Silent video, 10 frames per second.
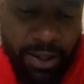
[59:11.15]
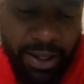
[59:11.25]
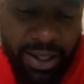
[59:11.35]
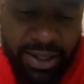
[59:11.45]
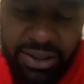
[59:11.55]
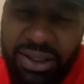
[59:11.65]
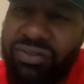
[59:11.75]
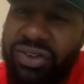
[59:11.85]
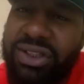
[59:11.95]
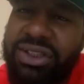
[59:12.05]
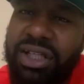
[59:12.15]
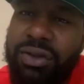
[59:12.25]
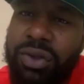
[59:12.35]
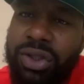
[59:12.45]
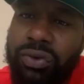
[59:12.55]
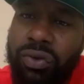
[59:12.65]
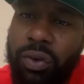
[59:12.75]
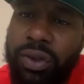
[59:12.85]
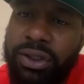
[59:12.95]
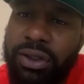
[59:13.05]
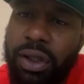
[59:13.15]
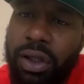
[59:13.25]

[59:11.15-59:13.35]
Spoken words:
And I really think we are growing.